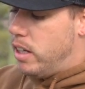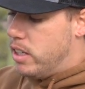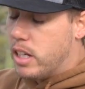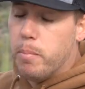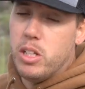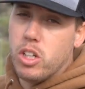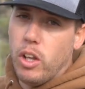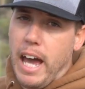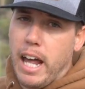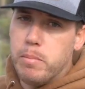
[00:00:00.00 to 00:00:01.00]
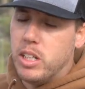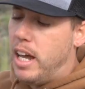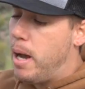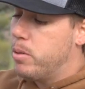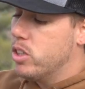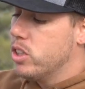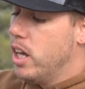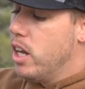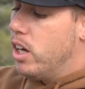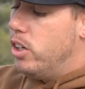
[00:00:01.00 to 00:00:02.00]
His company's called Adam's Adapters.
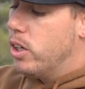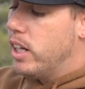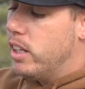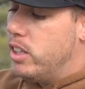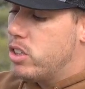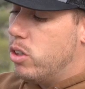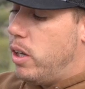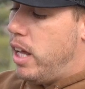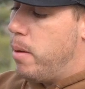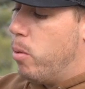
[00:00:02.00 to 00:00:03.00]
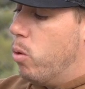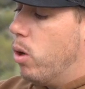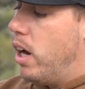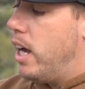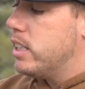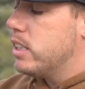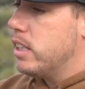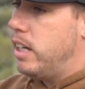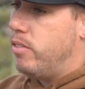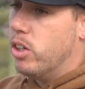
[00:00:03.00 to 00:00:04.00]
You can get these through him or us
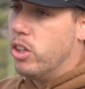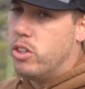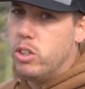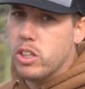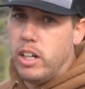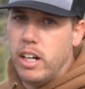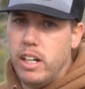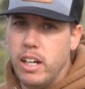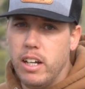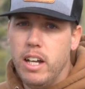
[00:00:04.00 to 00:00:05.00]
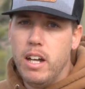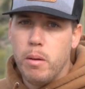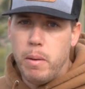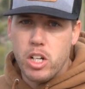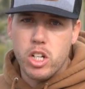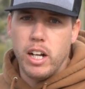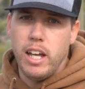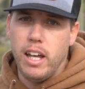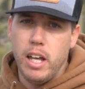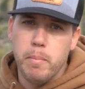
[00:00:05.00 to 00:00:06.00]
if you're in the Tucson area. Make sure to
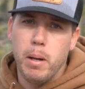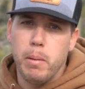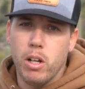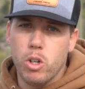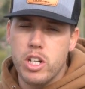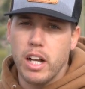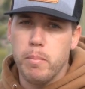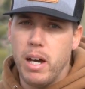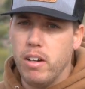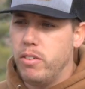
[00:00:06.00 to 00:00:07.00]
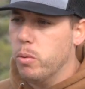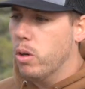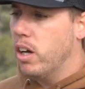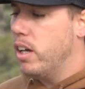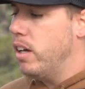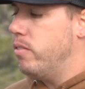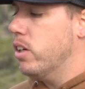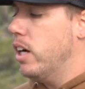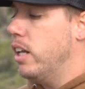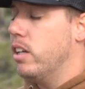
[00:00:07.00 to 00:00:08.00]
hit him up and go check him out if you want. If
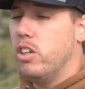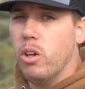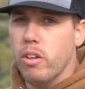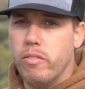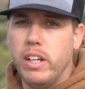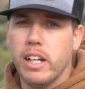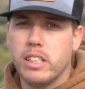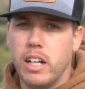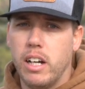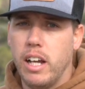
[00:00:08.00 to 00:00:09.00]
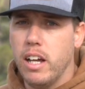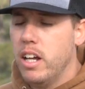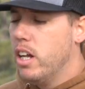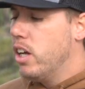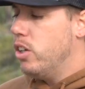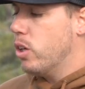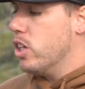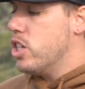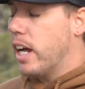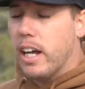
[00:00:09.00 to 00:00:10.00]
you're in, you know, the Phoenix area, you
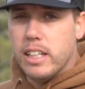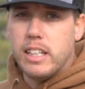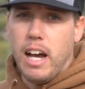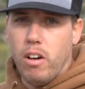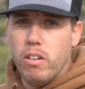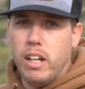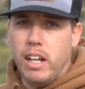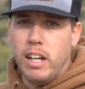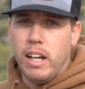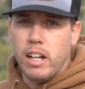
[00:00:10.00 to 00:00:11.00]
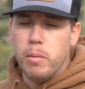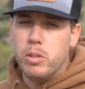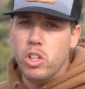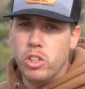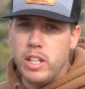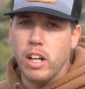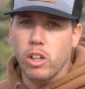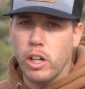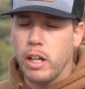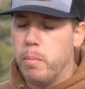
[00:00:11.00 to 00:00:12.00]
can check us out and come take a
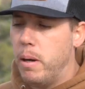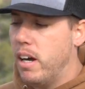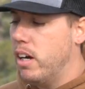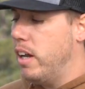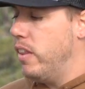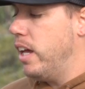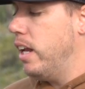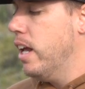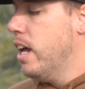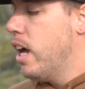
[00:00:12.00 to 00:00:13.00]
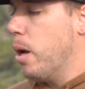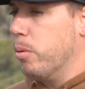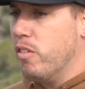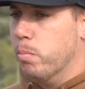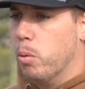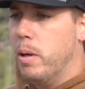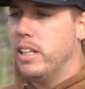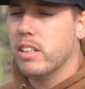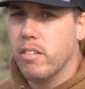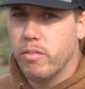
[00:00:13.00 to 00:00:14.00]
look at a pair. And then I believe Bull
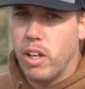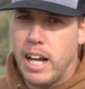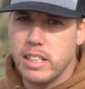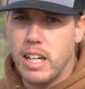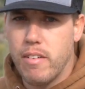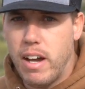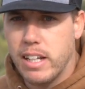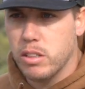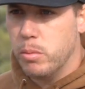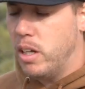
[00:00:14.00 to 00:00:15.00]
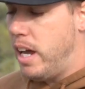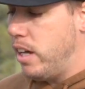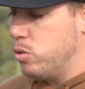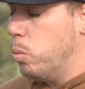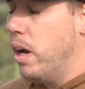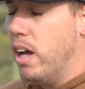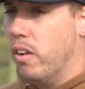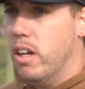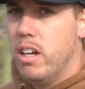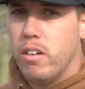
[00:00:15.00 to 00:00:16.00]
Basin and Flagstaff has them as
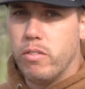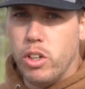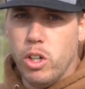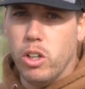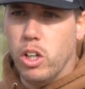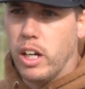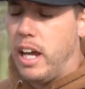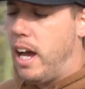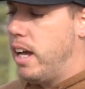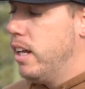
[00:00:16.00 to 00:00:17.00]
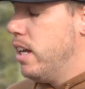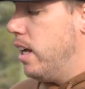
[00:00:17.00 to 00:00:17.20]
well for you to look at.